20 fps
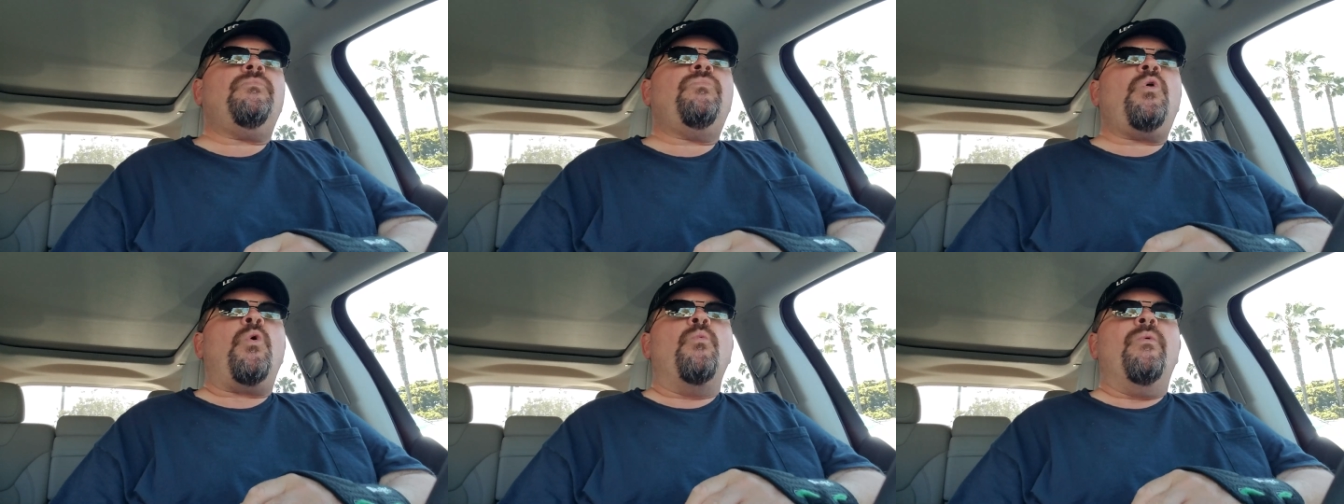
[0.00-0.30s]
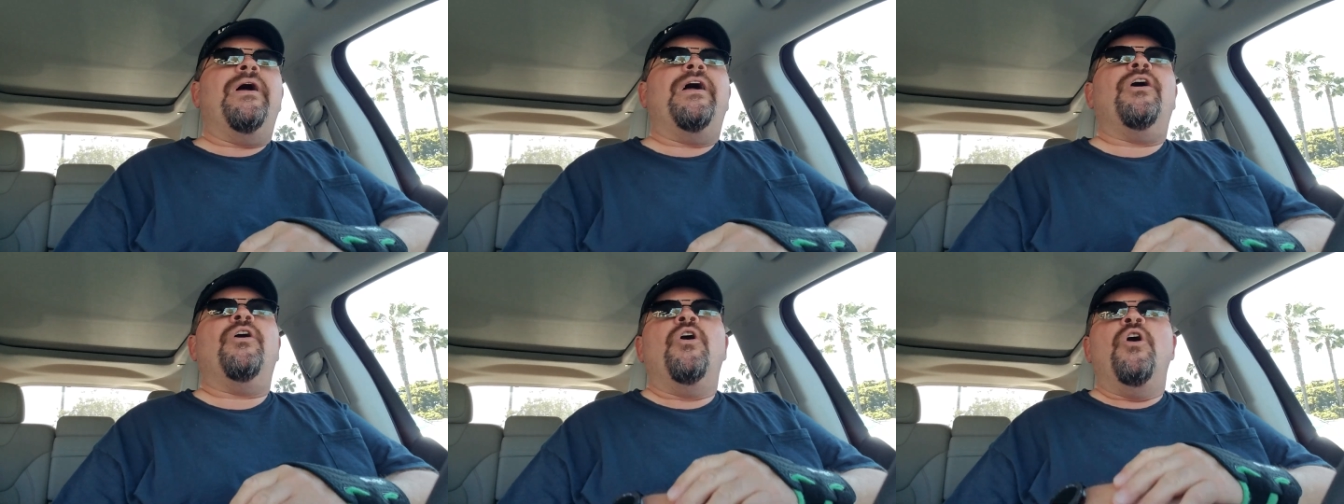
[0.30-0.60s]

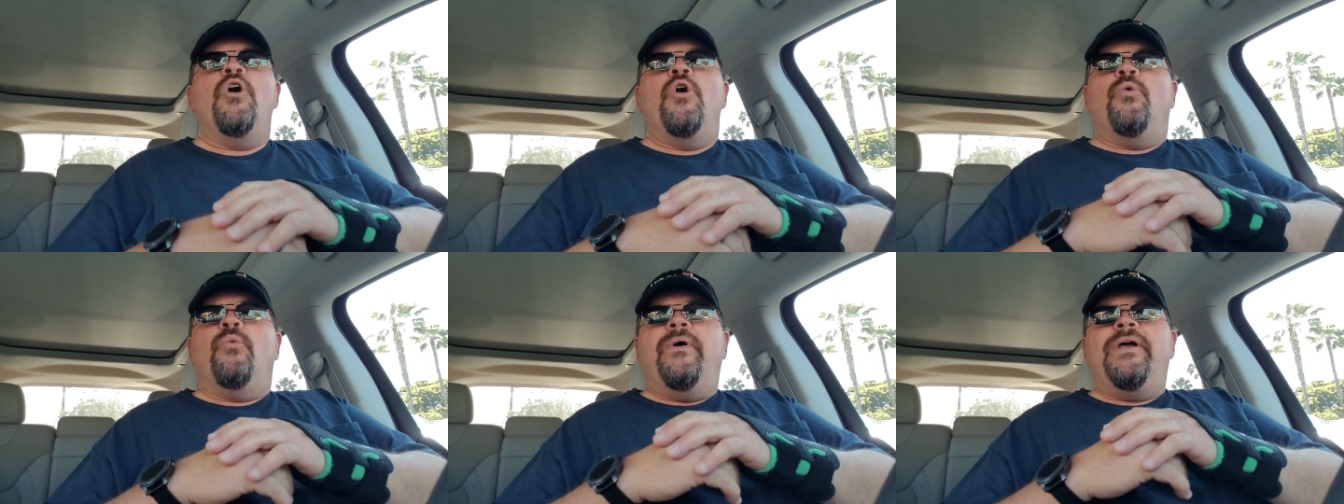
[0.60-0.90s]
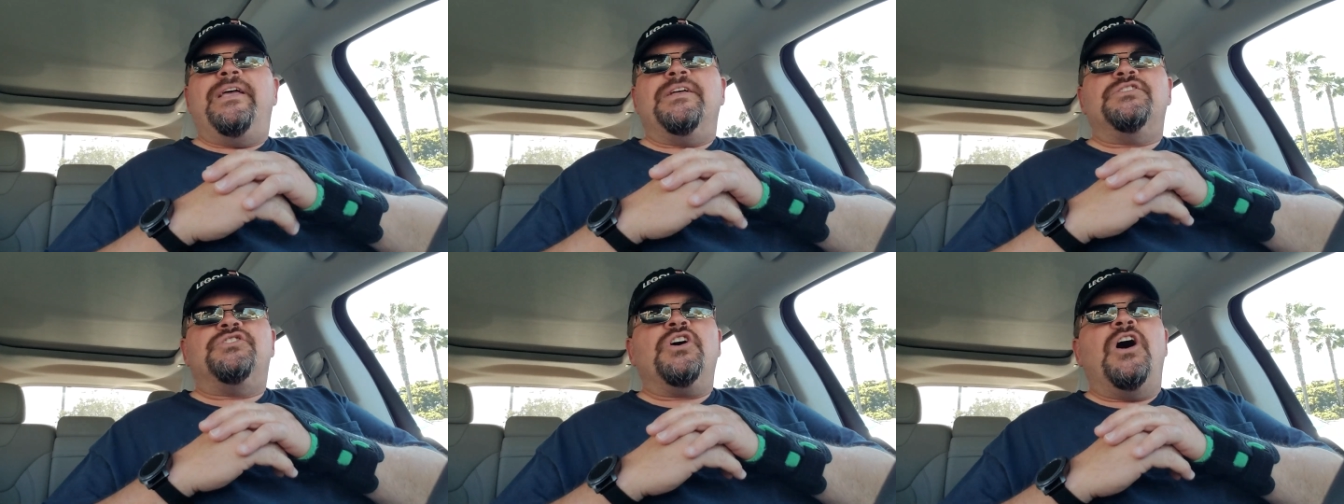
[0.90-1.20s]
where we
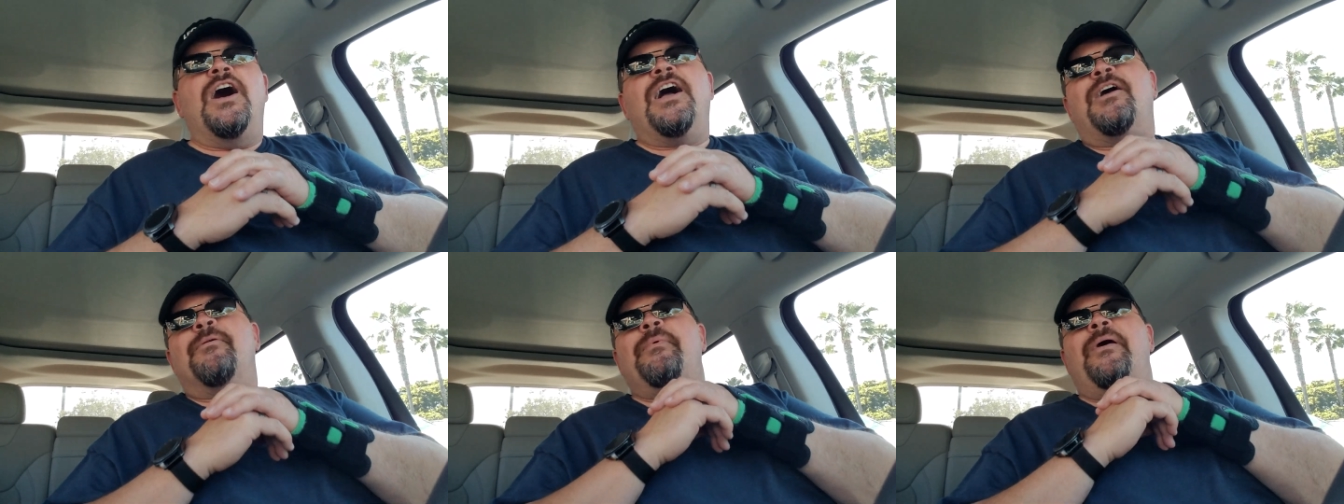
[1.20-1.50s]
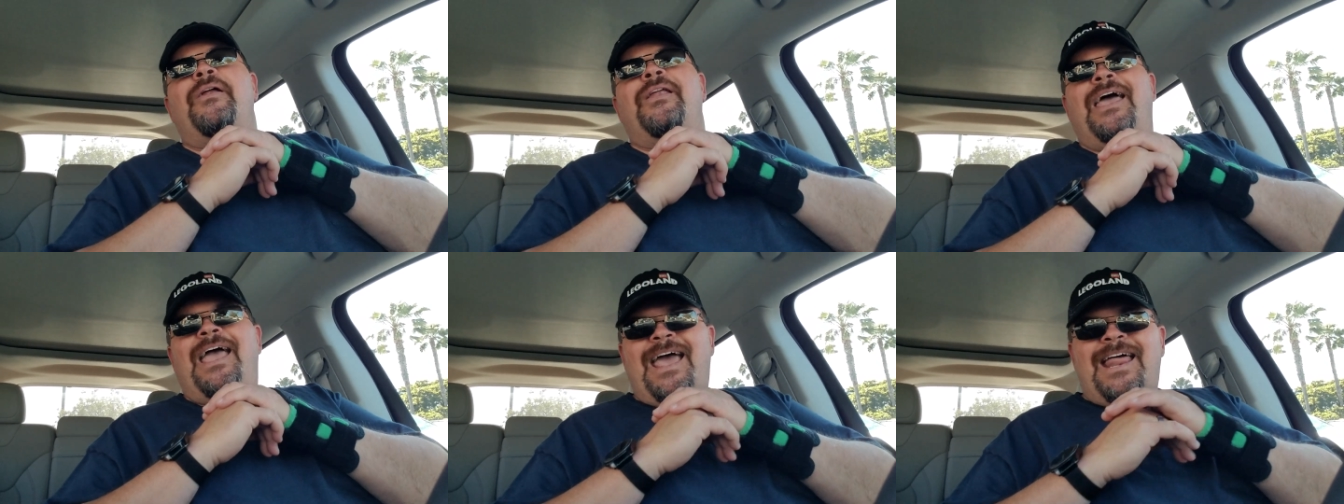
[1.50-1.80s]
can talk
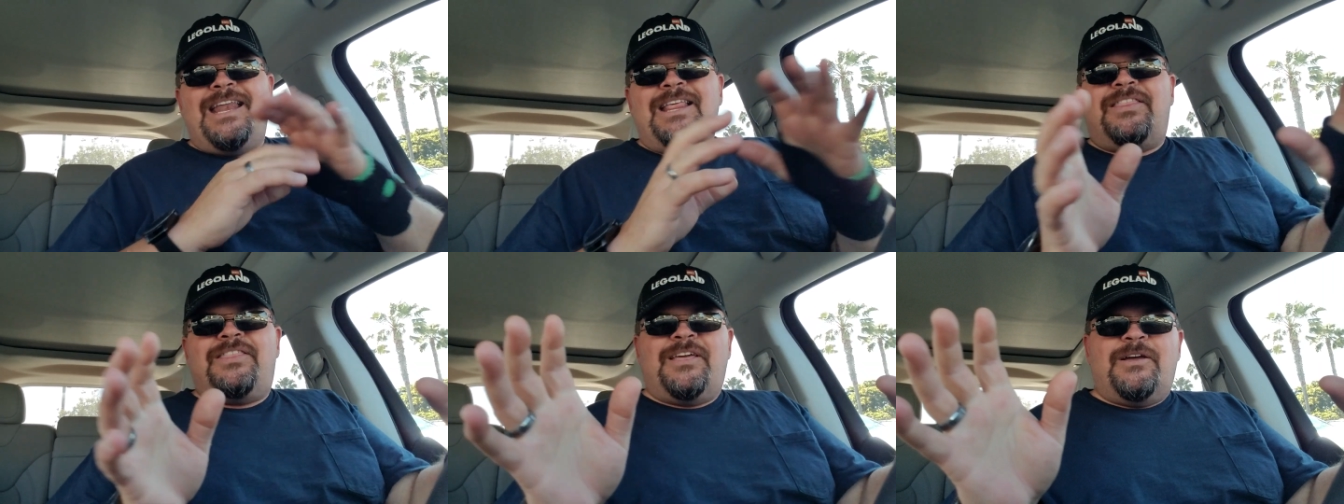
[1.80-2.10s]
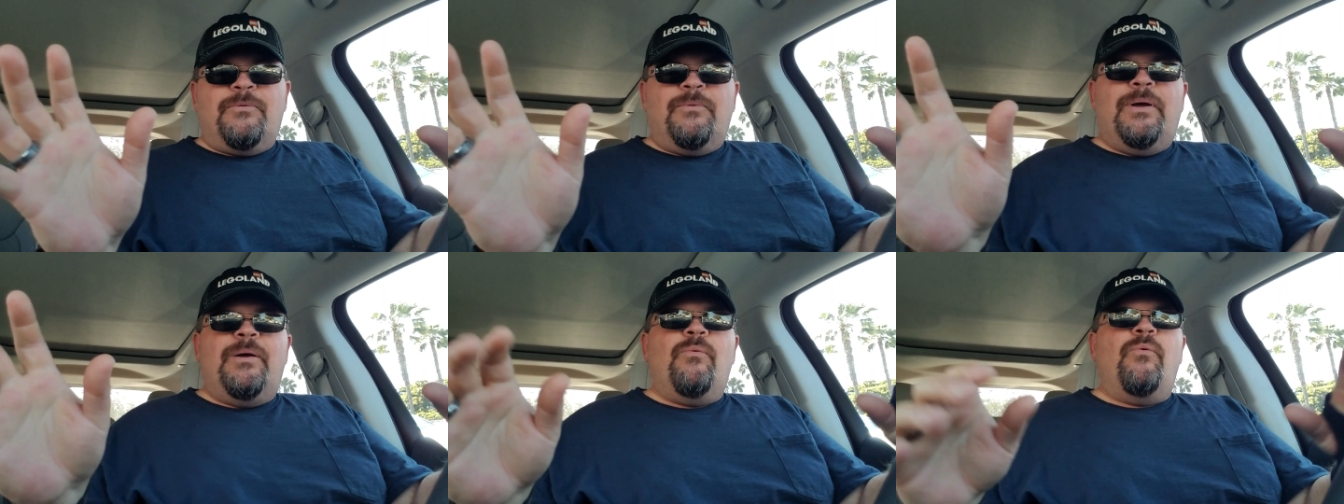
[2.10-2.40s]
about anything we